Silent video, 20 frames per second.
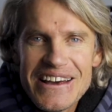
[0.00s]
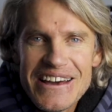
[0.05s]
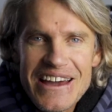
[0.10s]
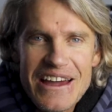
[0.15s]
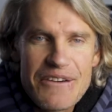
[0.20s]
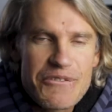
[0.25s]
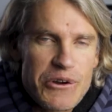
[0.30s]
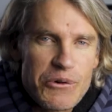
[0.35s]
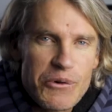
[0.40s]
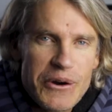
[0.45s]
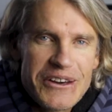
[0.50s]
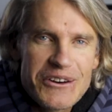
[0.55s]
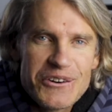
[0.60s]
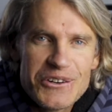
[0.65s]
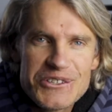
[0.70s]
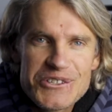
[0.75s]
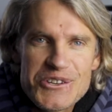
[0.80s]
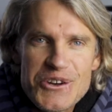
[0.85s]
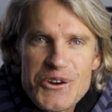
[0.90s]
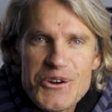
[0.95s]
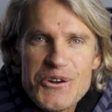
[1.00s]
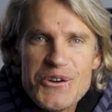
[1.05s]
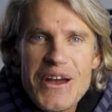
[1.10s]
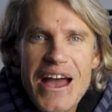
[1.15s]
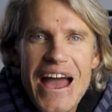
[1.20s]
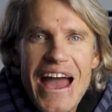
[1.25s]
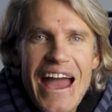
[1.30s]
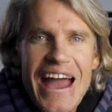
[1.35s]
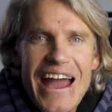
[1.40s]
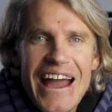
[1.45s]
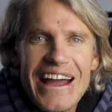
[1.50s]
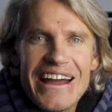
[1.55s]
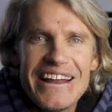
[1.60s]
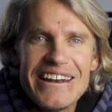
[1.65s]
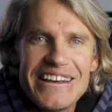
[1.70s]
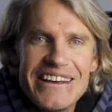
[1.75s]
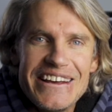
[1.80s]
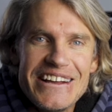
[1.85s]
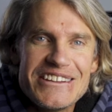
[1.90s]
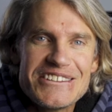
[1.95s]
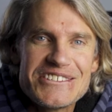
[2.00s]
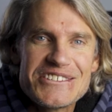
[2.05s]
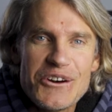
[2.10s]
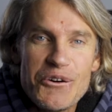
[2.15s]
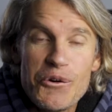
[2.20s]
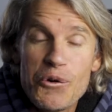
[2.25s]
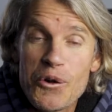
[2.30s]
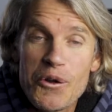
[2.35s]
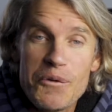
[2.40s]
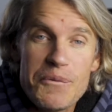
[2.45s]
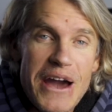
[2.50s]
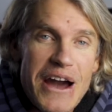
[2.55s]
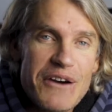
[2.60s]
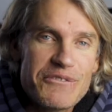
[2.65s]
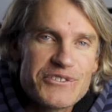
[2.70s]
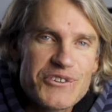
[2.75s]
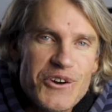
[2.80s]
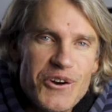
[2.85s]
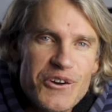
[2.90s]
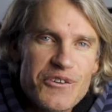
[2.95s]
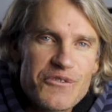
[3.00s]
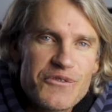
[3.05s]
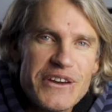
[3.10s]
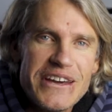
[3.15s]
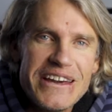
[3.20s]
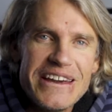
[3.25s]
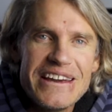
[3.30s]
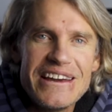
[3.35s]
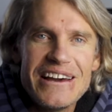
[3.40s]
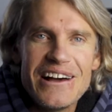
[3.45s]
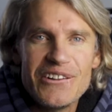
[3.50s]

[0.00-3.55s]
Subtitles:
every week or two and it's all about photography.